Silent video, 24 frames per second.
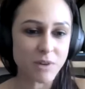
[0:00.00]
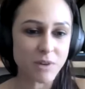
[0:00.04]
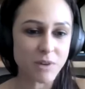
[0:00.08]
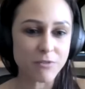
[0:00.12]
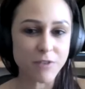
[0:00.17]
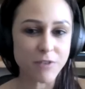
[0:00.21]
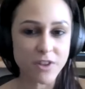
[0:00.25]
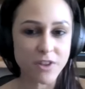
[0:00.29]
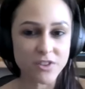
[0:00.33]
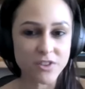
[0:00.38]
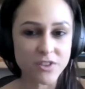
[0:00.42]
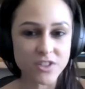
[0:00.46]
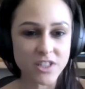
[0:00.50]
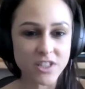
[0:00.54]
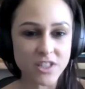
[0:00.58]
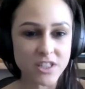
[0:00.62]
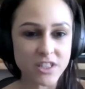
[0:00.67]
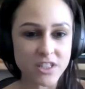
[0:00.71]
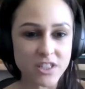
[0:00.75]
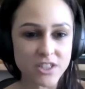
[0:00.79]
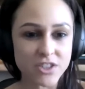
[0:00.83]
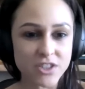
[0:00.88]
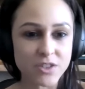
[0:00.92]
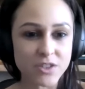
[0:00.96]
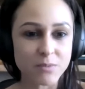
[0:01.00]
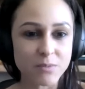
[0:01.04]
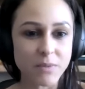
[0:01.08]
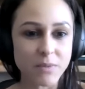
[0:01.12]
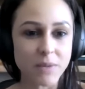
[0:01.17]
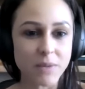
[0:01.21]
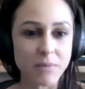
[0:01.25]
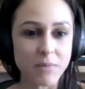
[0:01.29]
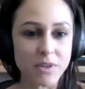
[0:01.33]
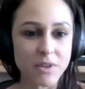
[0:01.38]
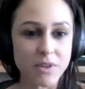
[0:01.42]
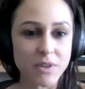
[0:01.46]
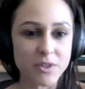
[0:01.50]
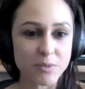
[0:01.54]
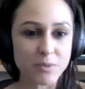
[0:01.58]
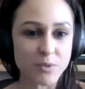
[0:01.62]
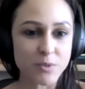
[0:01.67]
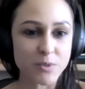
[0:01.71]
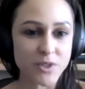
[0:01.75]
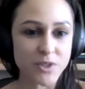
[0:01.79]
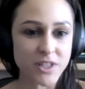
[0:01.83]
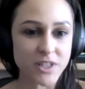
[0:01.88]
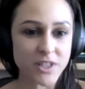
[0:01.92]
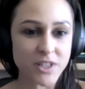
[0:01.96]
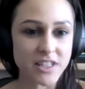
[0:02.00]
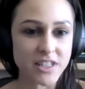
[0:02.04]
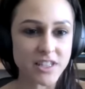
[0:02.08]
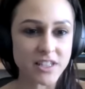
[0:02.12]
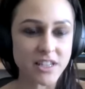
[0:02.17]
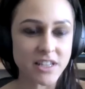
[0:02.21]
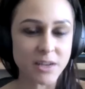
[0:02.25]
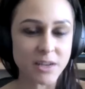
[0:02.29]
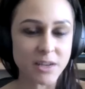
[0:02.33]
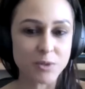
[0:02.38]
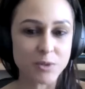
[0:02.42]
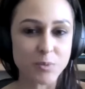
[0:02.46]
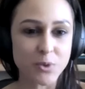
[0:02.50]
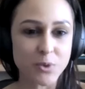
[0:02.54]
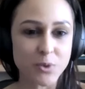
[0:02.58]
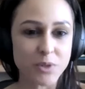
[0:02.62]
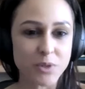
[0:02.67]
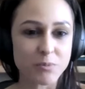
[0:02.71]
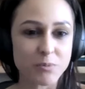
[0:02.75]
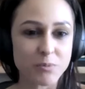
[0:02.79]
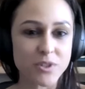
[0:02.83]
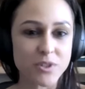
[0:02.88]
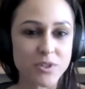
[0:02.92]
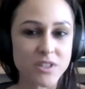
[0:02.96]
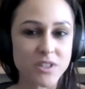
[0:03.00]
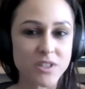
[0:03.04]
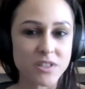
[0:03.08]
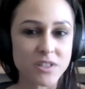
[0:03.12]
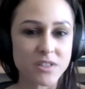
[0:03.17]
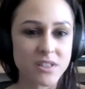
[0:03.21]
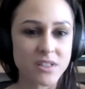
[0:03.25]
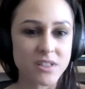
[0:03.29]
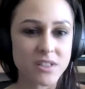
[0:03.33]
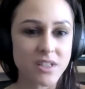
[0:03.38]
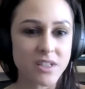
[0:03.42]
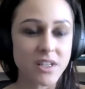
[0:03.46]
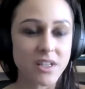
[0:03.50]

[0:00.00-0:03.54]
My father's English, my mother's Brazilian. I was born in Brazil.